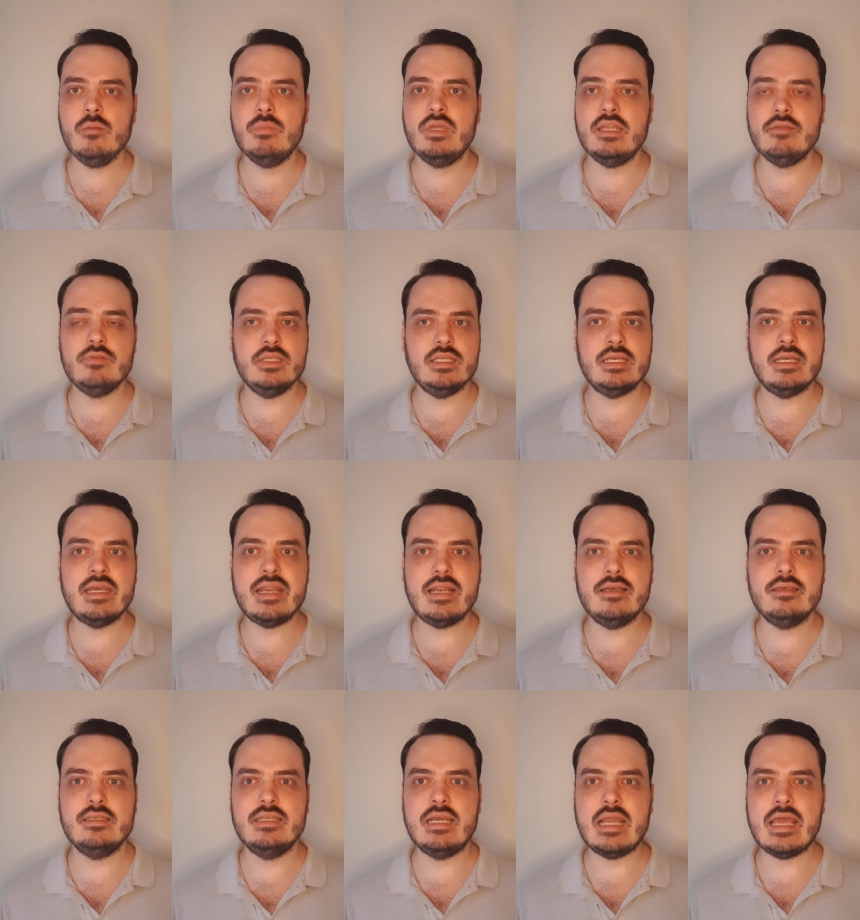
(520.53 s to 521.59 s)
But if you're de-
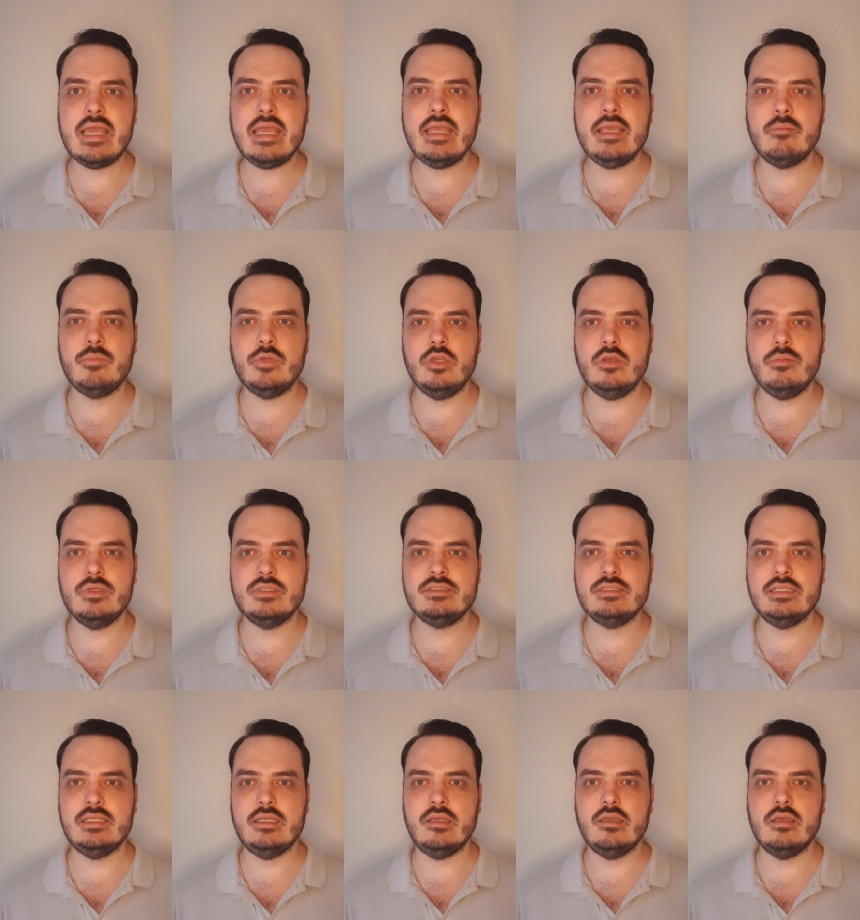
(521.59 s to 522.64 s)
delaying
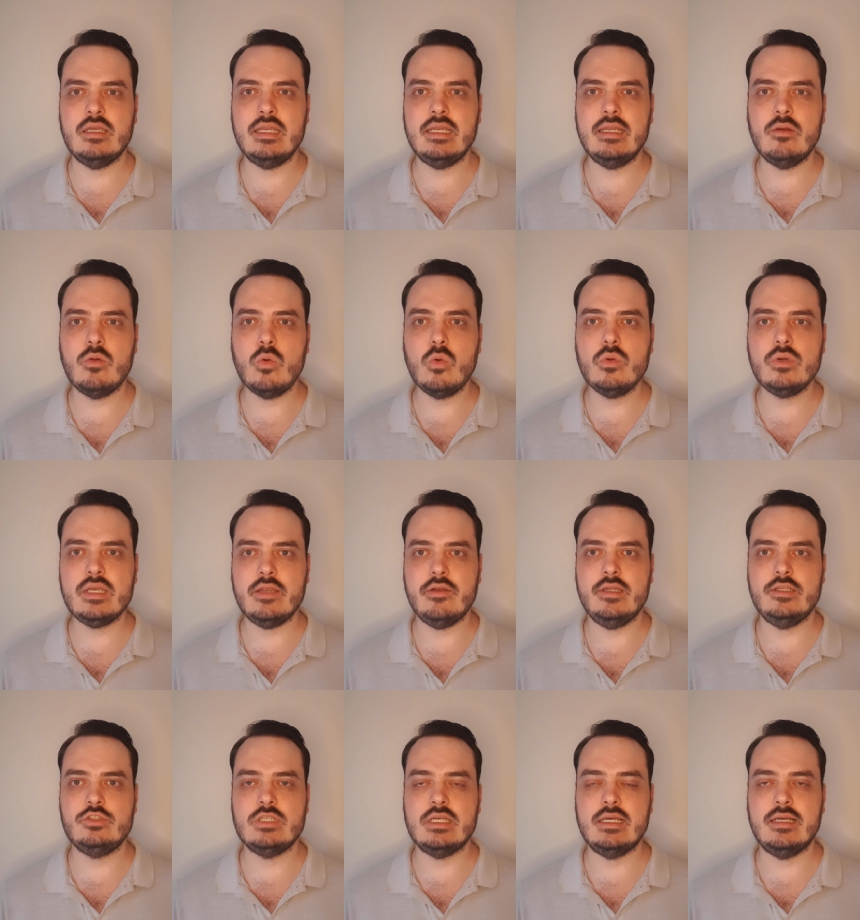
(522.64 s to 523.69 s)
puberty in an
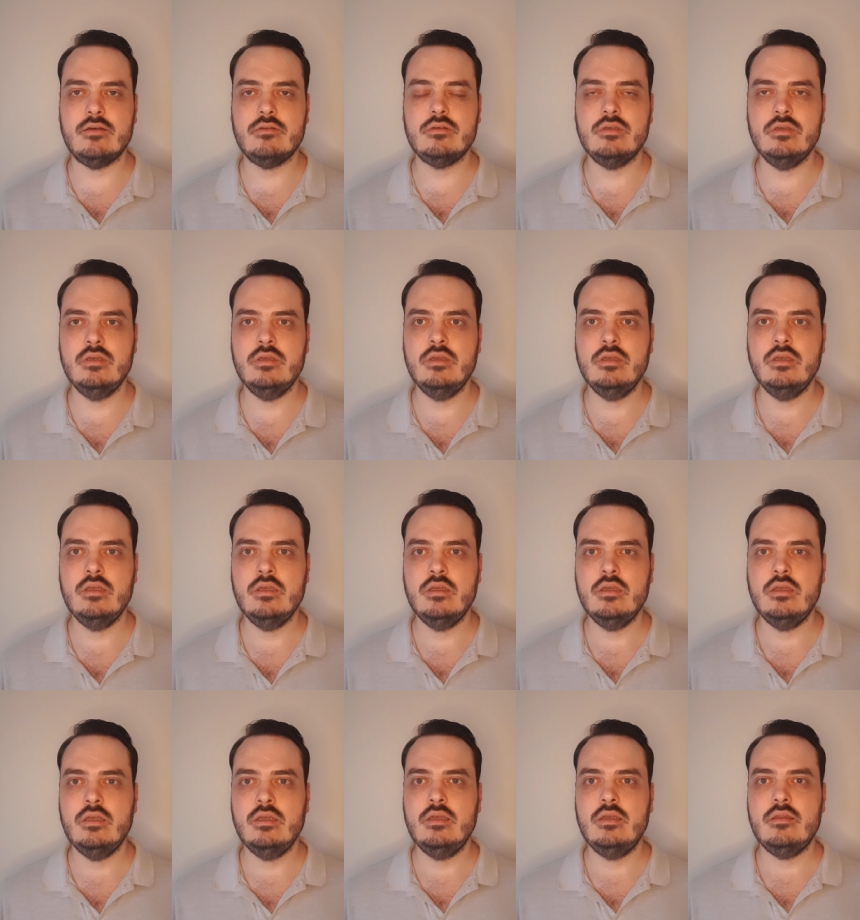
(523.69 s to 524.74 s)
ordinary child,
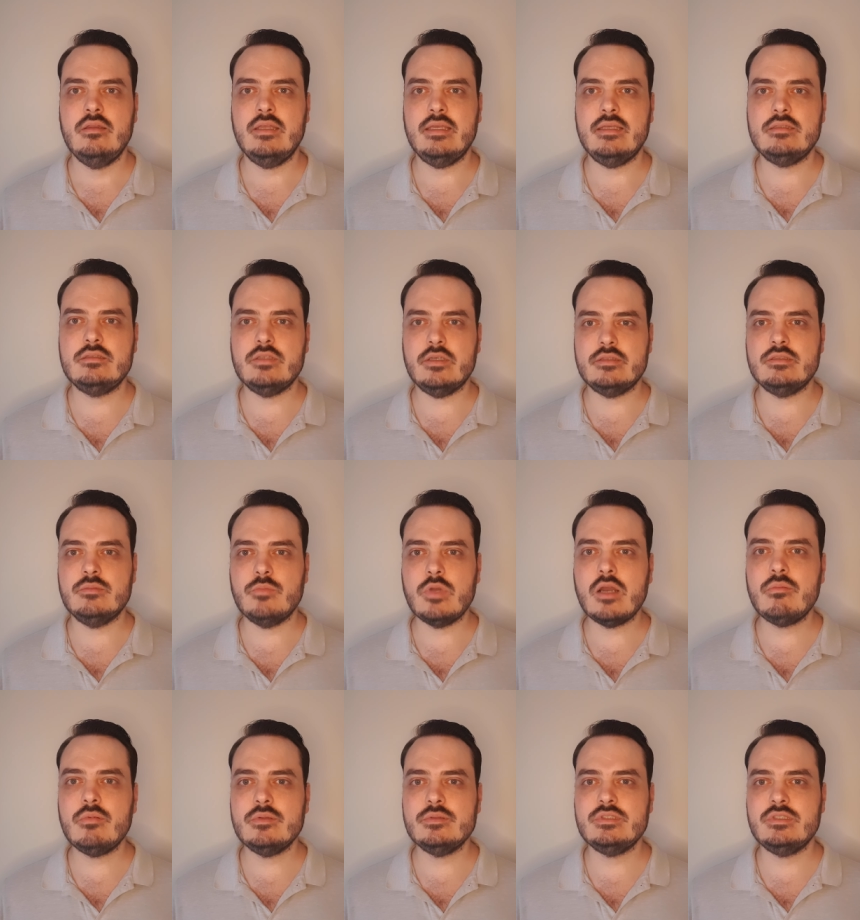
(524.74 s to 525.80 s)
there are certain
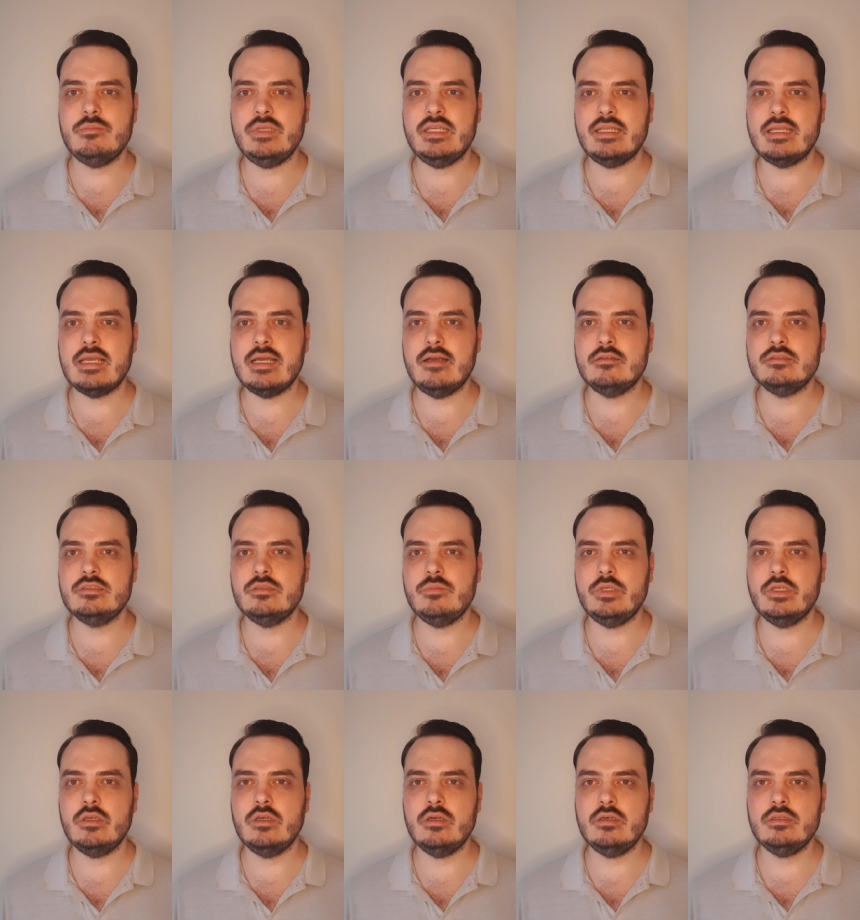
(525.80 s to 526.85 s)
problems to be encountered
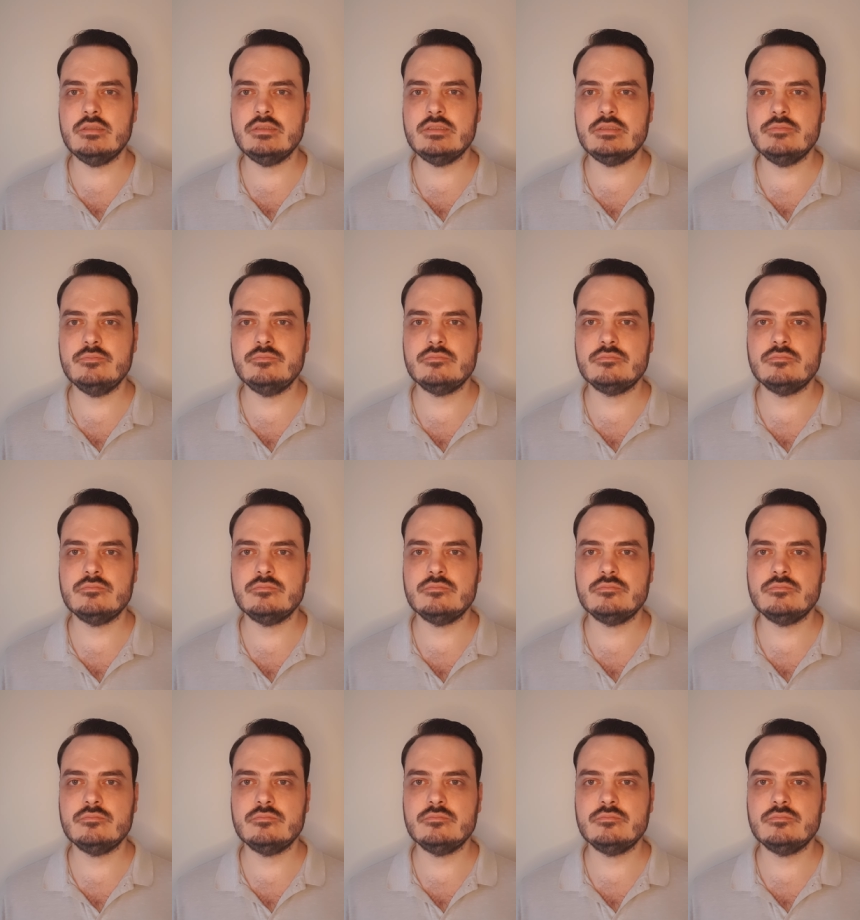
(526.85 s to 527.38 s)
because